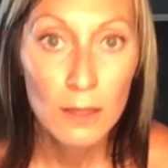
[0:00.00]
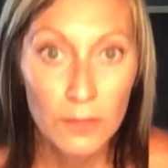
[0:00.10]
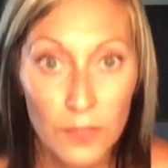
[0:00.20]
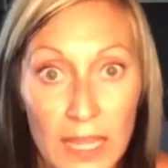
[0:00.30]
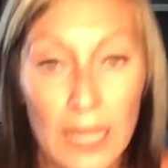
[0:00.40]

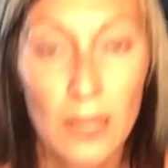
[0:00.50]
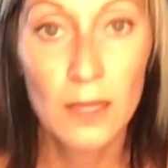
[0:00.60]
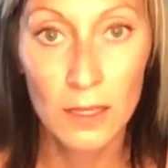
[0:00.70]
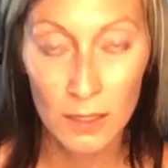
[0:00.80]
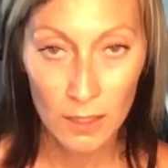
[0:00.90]

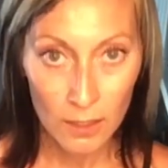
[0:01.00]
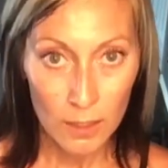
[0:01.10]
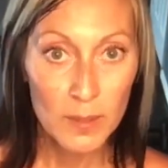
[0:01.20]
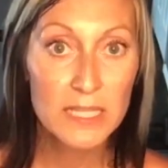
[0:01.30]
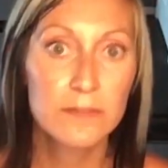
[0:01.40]

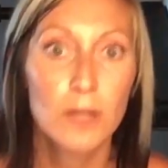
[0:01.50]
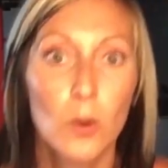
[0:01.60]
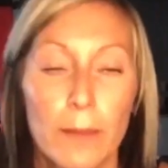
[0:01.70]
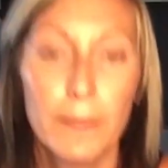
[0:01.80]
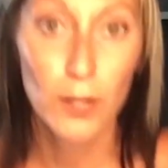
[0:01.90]
piece of
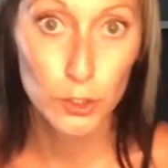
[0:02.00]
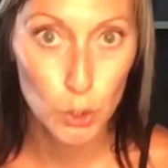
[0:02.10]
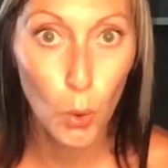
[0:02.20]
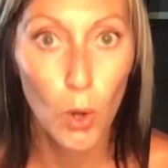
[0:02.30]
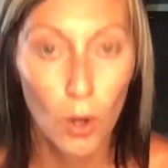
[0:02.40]
equipment or
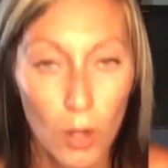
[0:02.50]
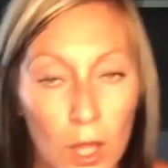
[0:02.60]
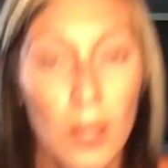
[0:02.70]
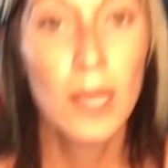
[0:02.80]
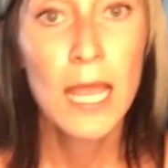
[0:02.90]
tool
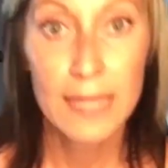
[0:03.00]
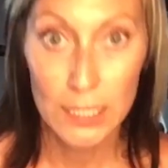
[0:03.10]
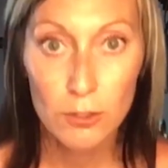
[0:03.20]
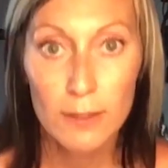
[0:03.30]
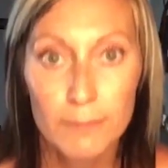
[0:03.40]
that
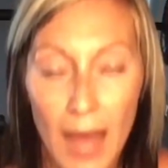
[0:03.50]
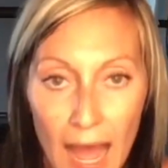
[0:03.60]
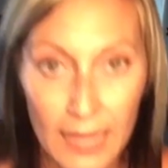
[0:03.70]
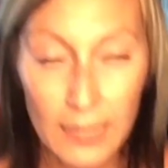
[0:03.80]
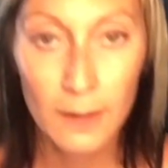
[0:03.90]
you can
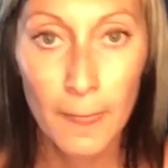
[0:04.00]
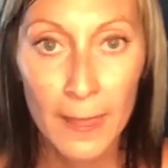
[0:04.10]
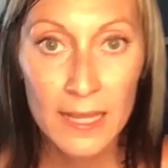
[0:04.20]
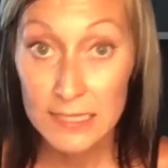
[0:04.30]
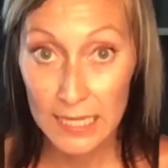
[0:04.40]
buy
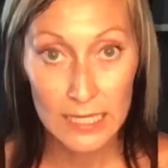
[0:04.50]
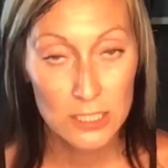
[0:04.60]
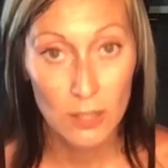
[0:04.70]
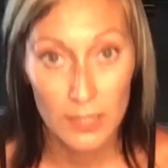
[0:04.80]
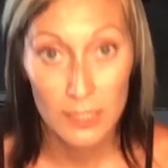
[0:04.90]
to get
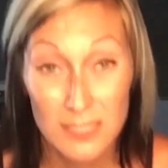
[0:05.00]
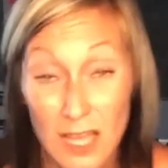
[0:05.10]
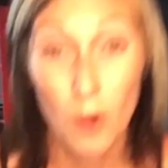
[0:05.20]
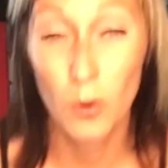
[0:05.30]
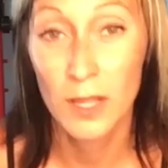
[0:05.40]
started.
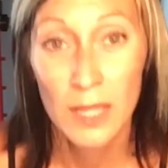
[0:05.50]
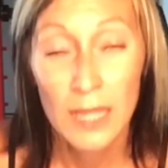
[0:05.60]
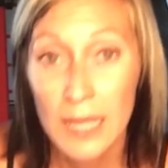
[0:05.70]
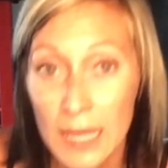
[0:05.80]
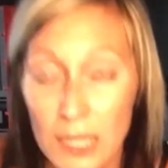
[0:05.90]
So,
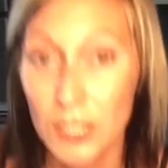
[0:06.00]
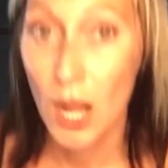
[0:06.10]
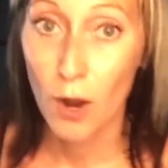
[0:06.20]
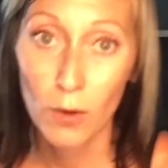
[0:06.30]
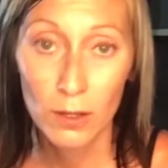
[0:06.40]
you
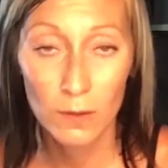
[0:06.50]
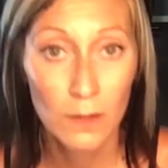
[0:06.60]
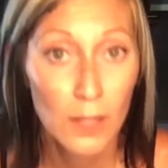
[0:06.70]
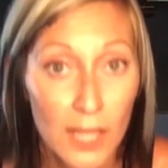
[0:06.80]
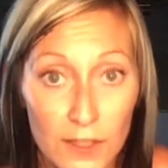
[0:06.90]
know,
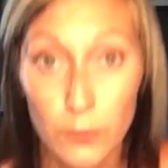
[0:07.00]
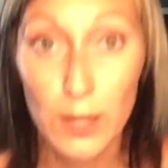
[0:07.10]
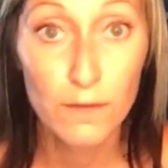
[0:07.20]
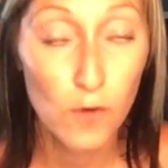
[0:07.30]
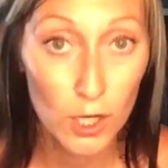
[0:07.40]
$3
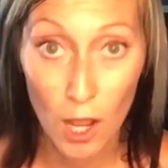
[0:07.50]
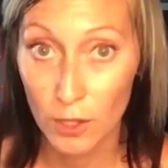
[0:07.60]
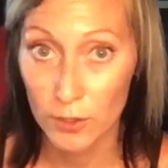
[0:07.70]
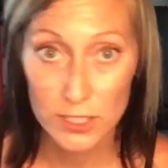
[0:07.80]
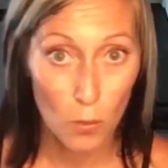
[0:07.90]
or
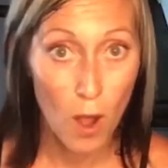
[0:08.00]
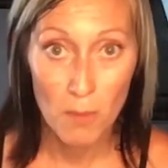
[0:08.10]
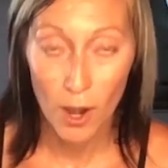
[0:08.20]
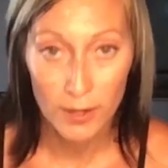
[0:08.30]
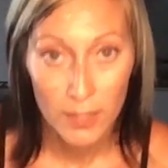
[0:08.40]
$4 at
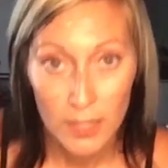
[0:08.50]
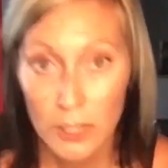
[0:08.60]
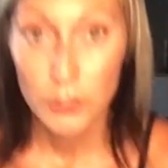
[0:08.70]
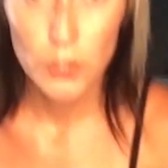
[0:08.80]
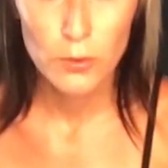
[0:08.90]
Walmart,
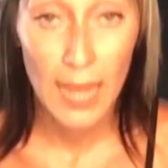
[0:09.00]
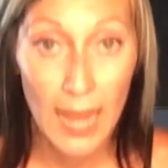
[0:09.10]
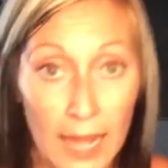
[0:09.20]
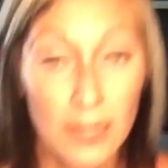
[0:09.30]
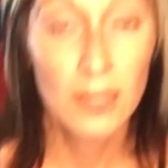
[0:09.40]
you
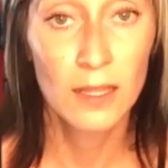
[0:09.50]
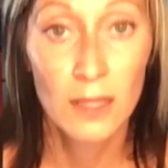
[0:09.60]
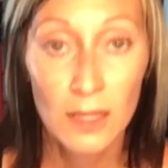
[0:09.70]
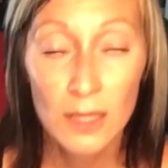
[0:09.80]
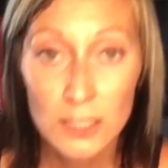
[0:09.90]
can
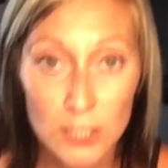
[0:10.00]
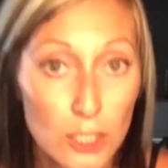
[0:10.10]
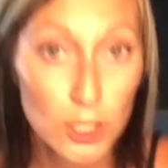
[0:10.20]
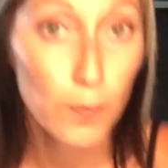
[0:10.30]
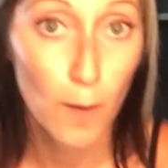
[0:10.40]
start
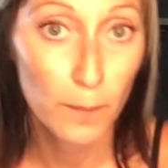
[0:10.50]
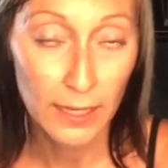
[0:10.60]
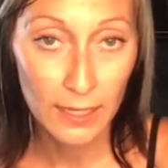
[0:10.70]
jump roping.